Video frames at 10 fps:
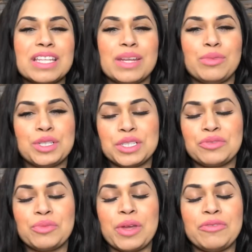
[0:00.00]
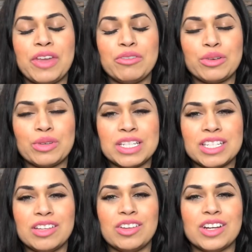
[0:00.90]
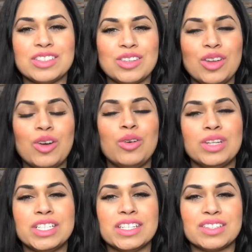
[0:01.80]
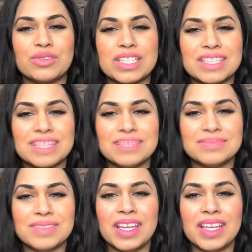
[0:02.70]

that I purchased from my favorite retailer, as you know, which is Aritzia.